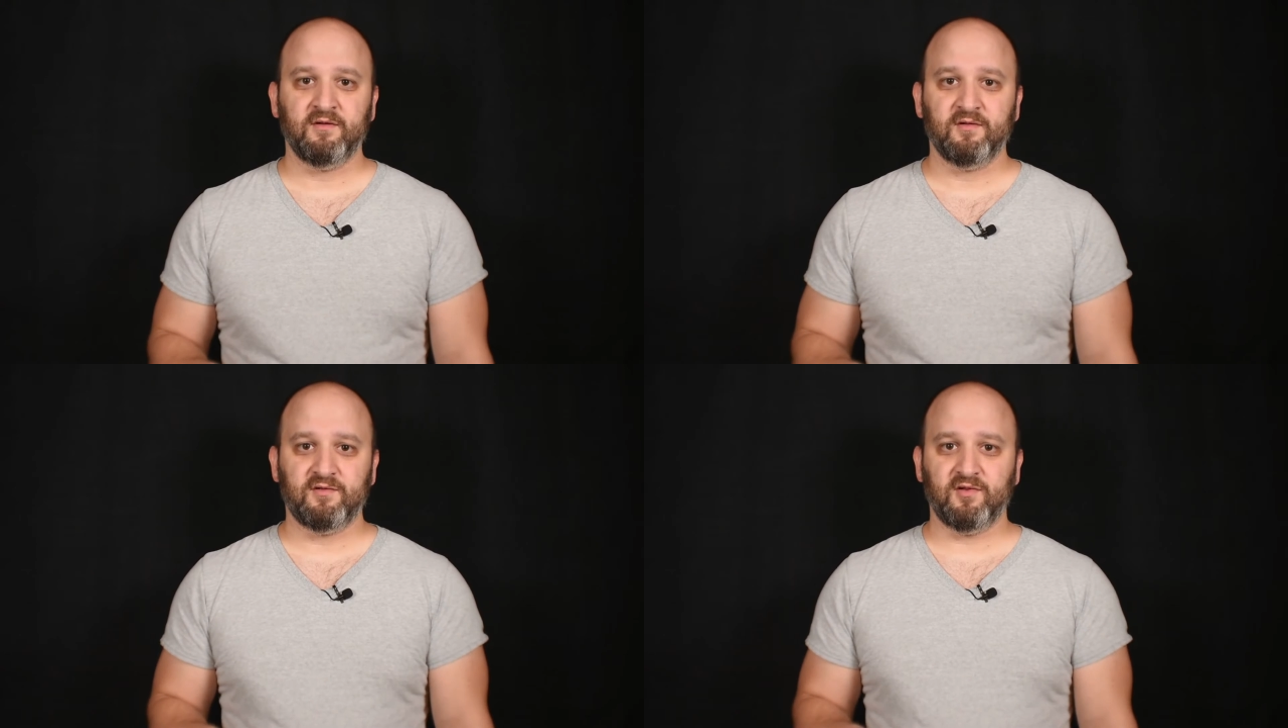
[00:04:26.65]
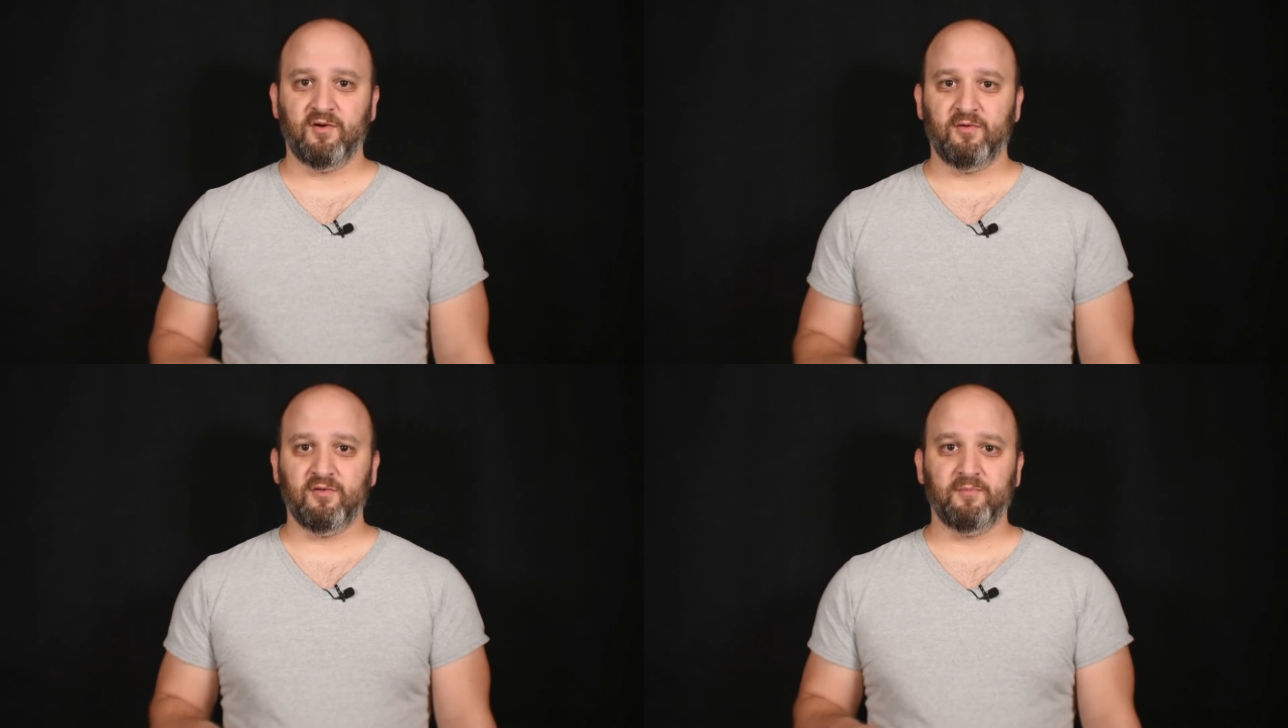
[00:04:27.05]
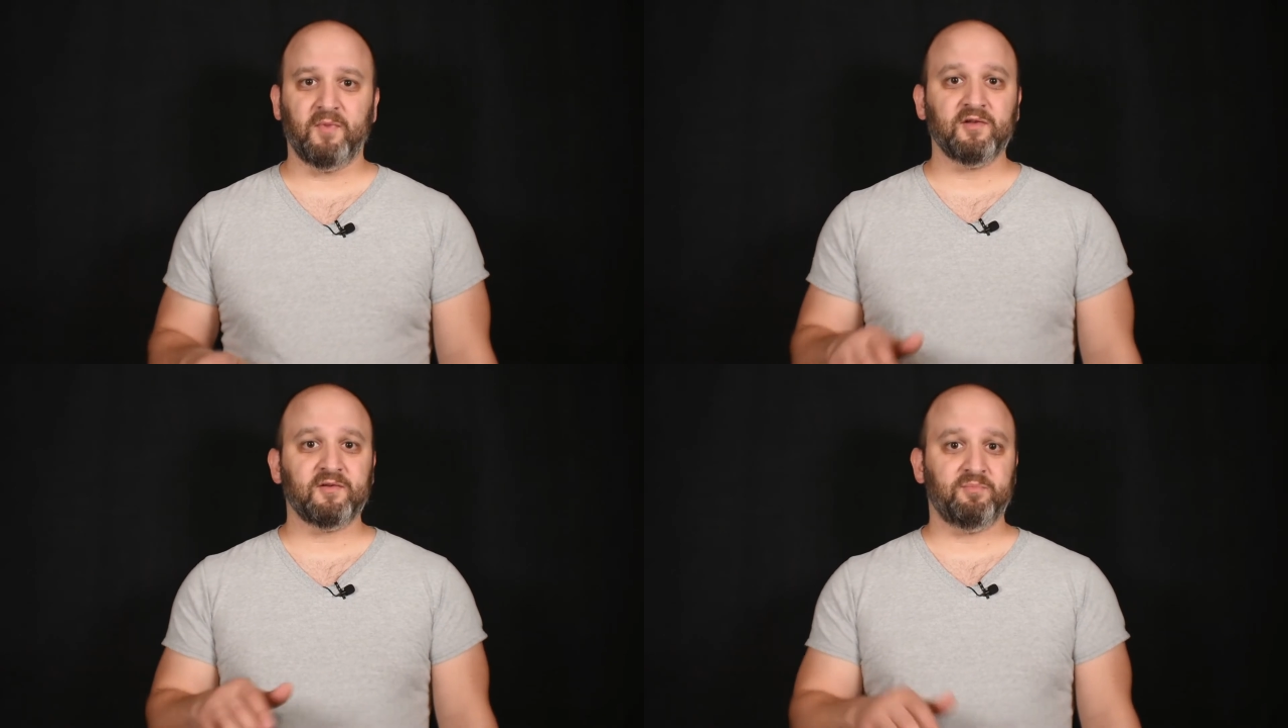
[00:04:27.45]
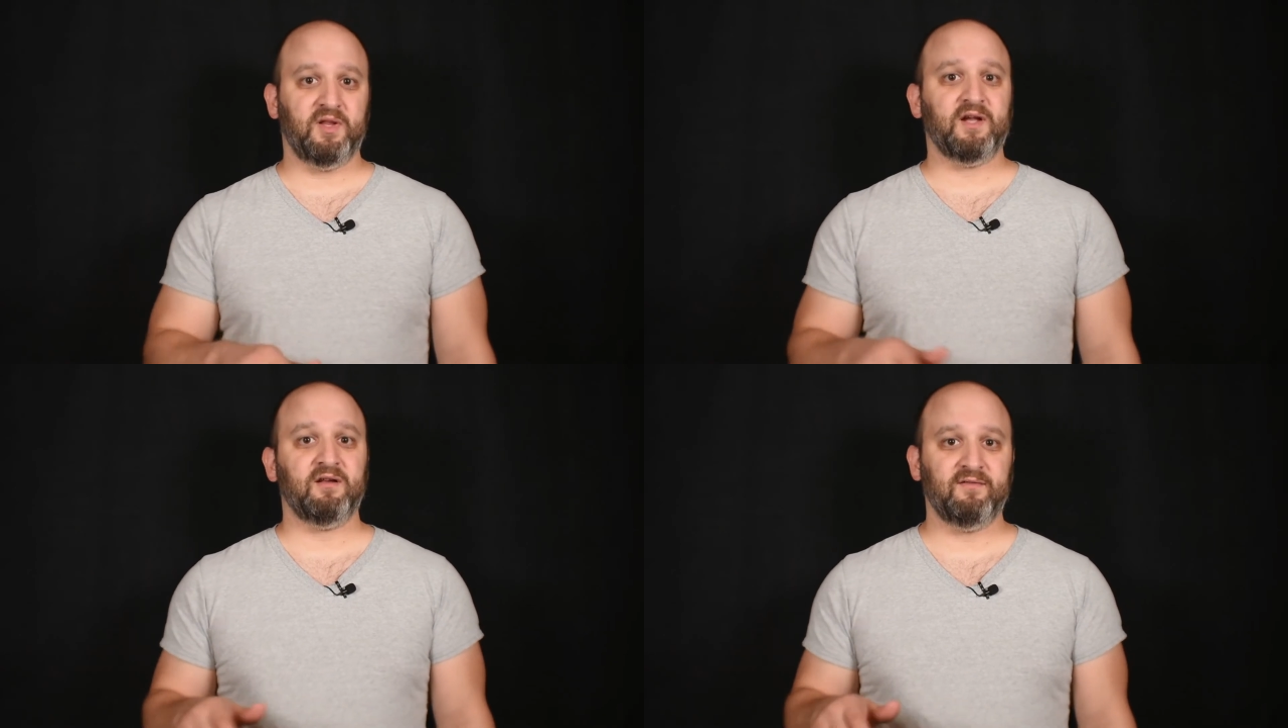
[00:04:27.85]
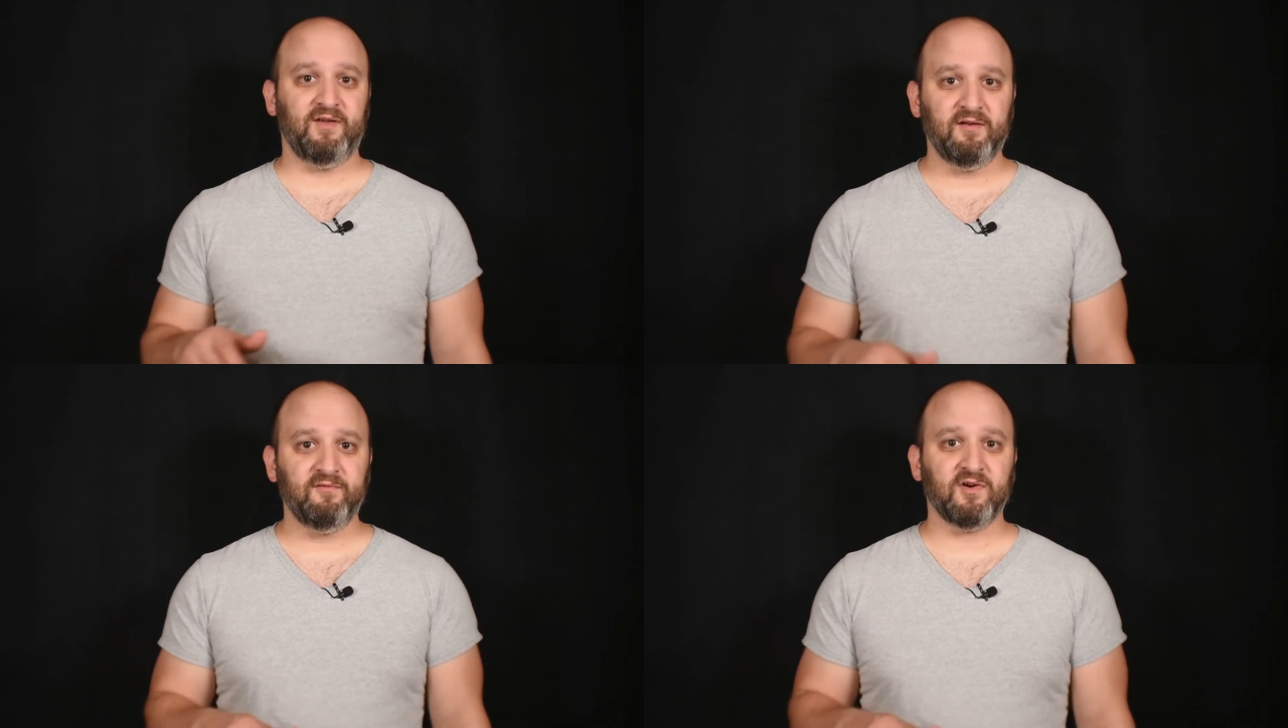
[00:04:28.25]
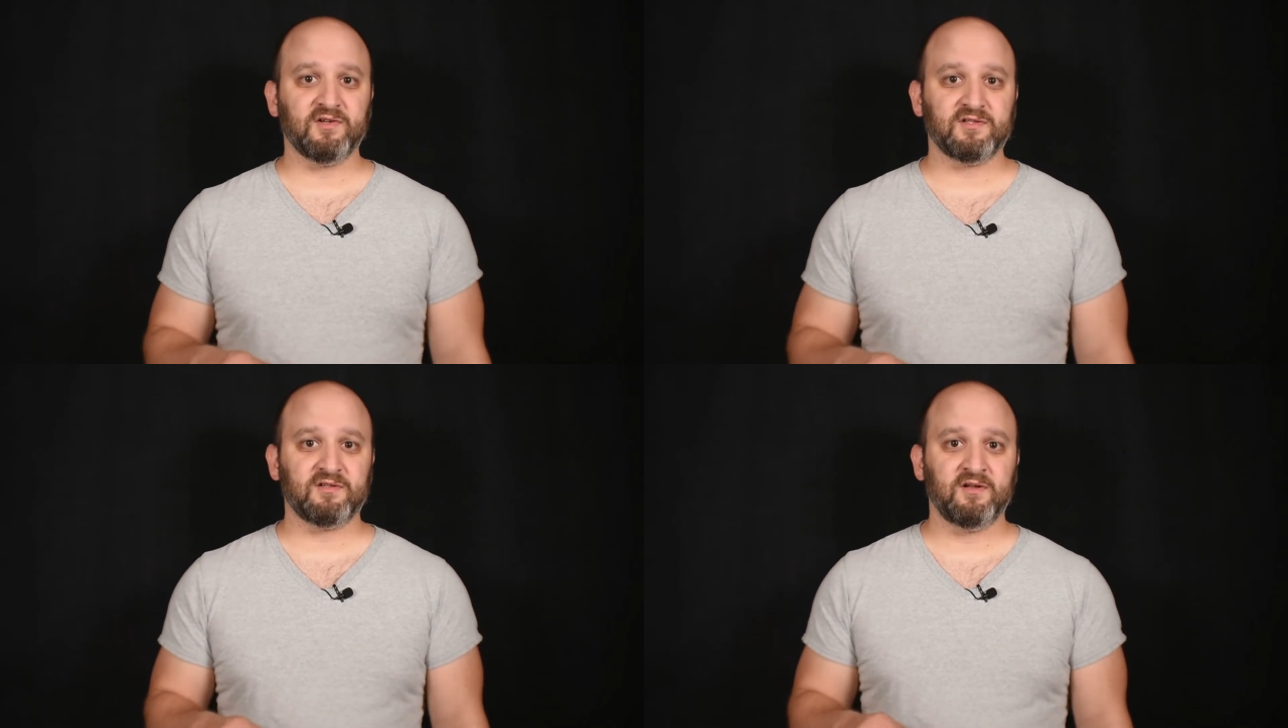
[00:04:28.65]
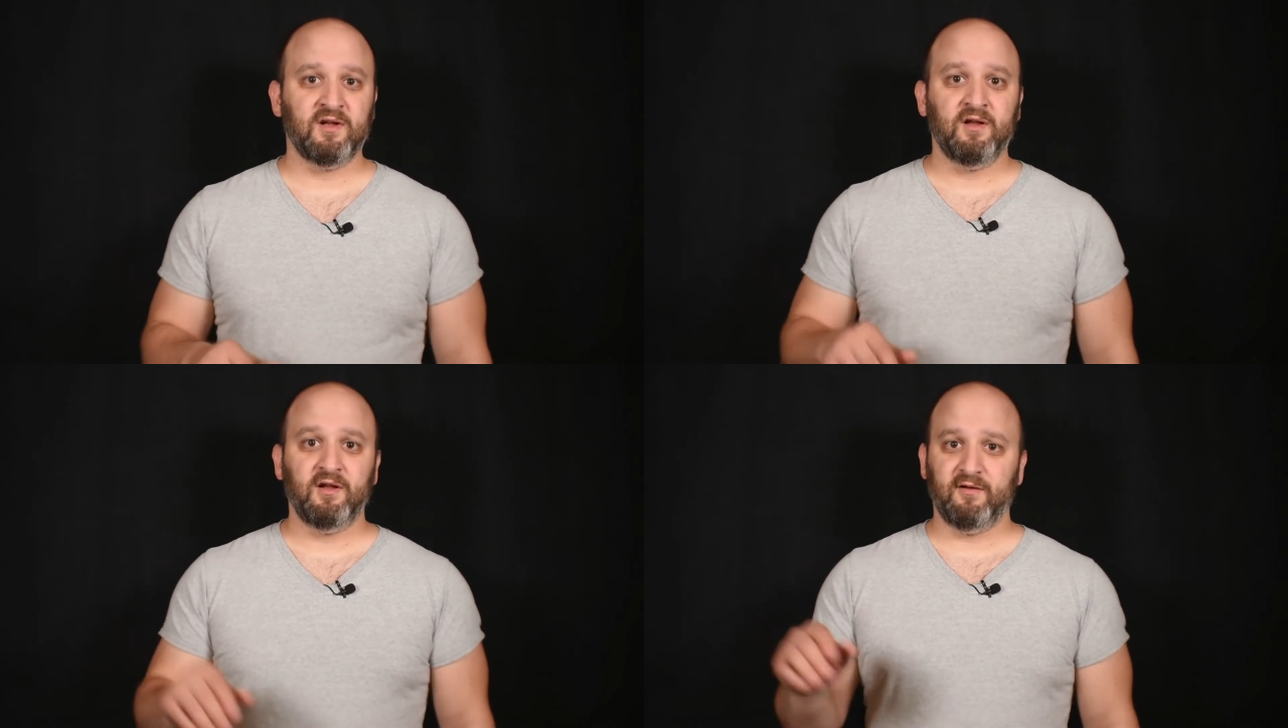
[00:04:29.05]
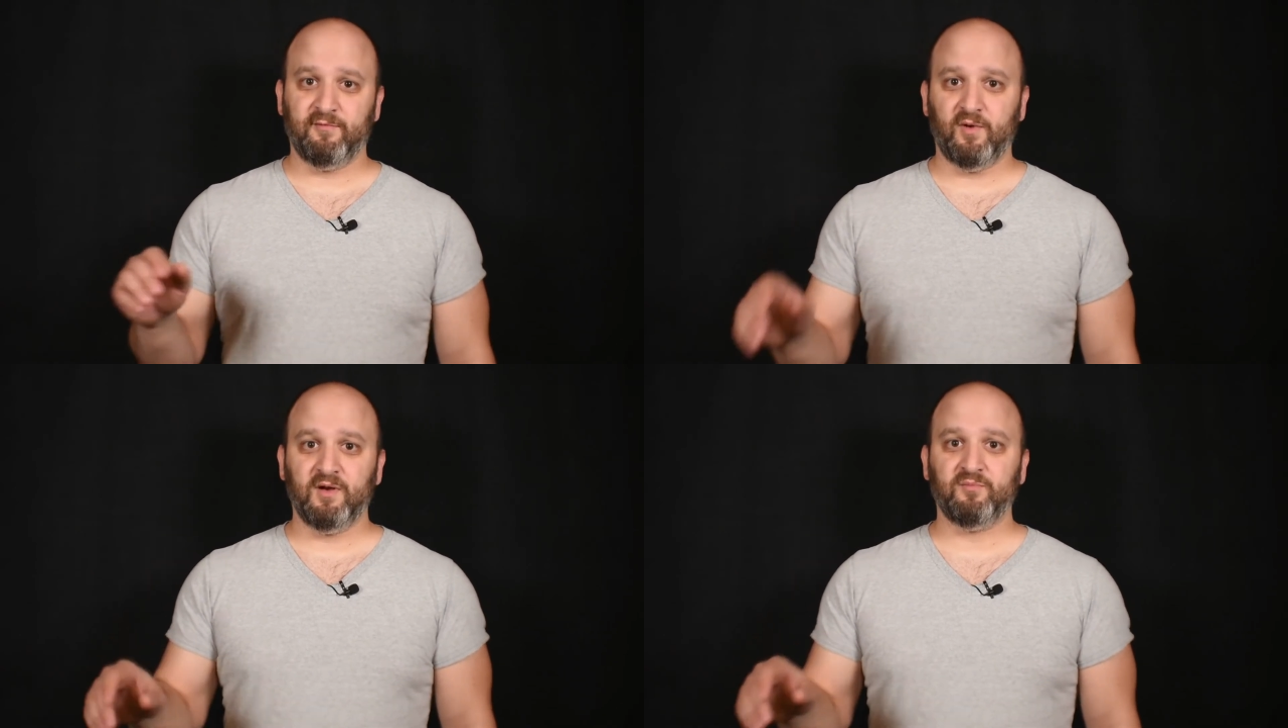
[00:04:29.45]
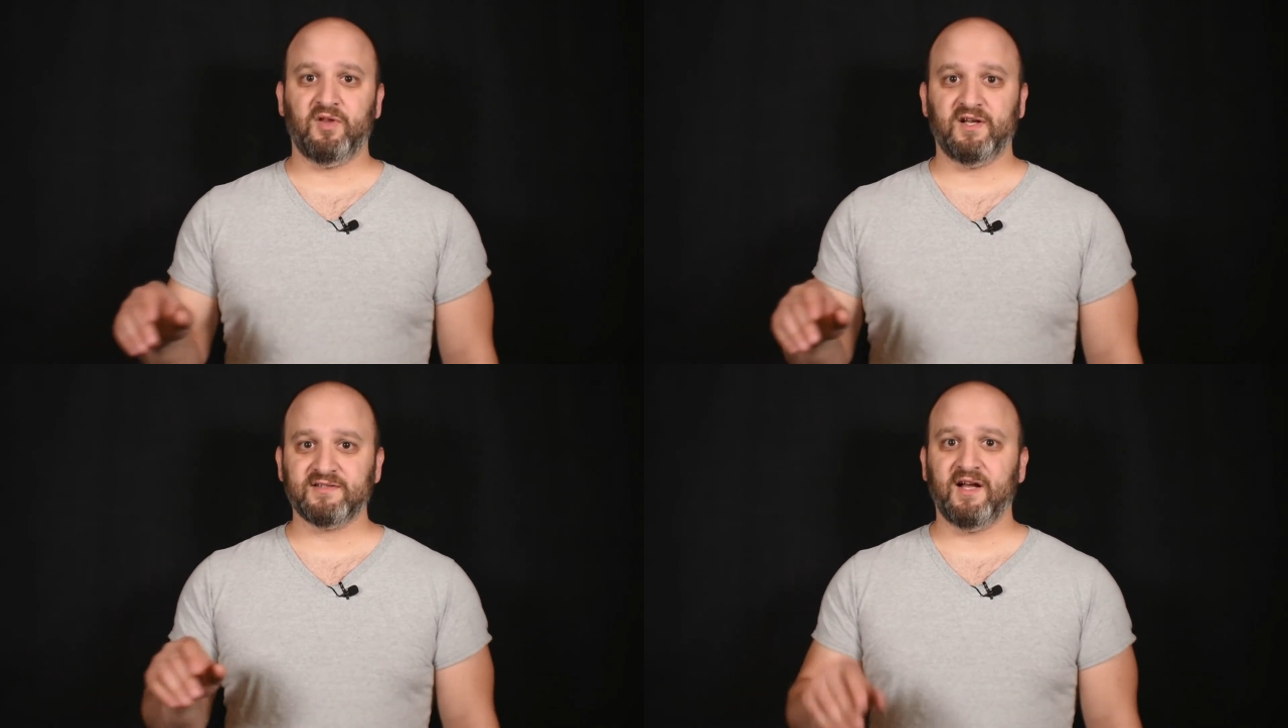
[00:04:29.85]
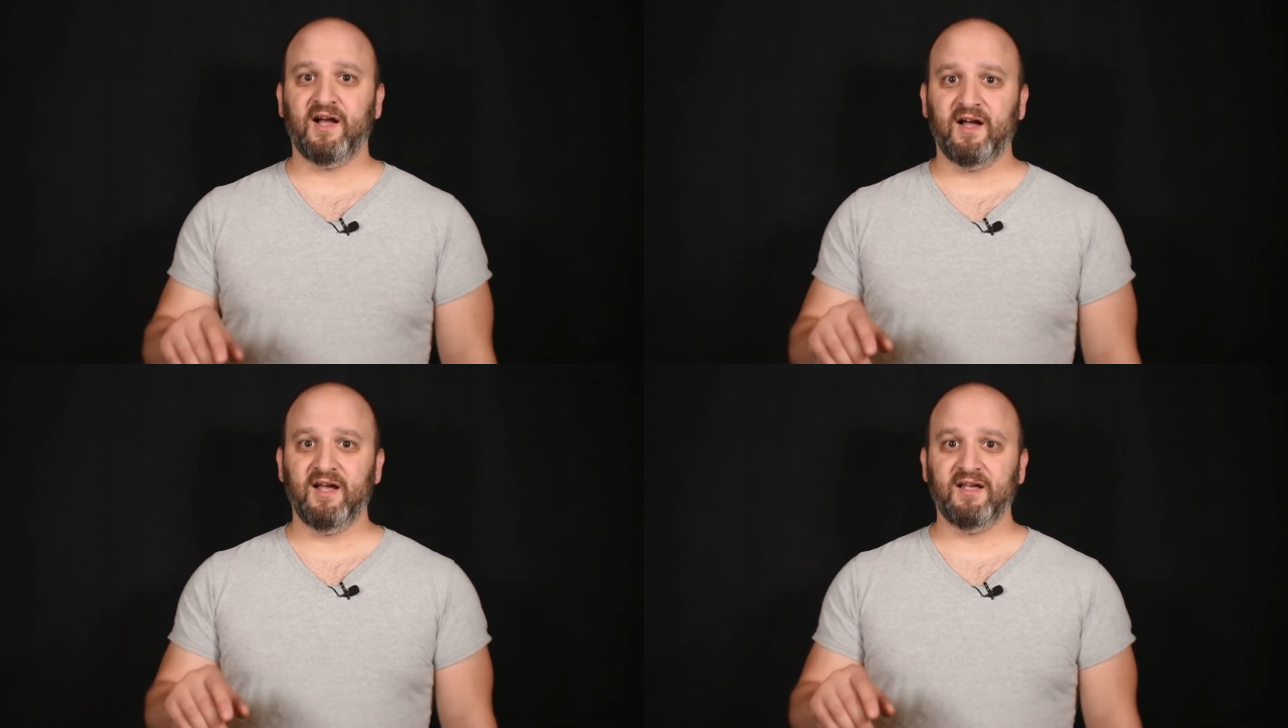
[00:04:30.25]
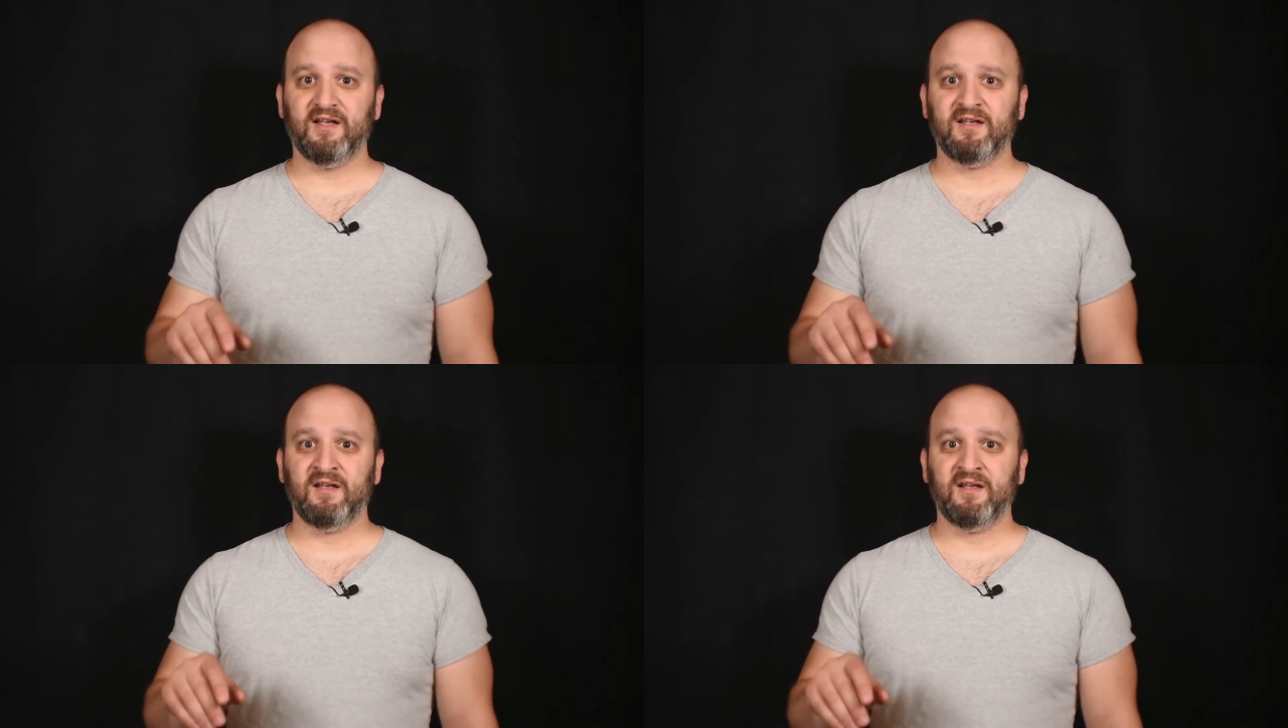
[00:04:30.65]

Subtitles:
So the multiplicative inverse of 1 plus I